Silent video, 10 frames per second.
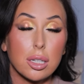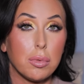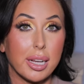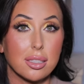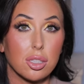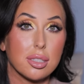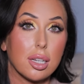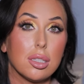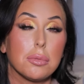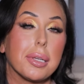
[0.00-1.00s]
and why it's on
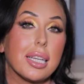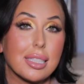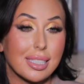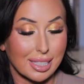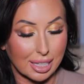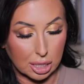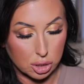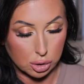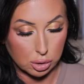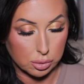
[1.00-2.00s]
sale is because it's an
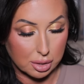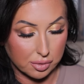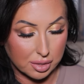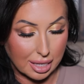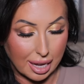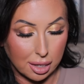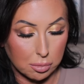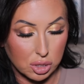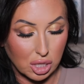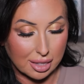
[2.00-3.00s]
exclusive set,
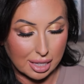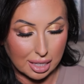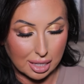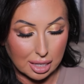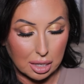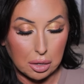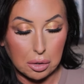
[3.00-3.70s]
which I think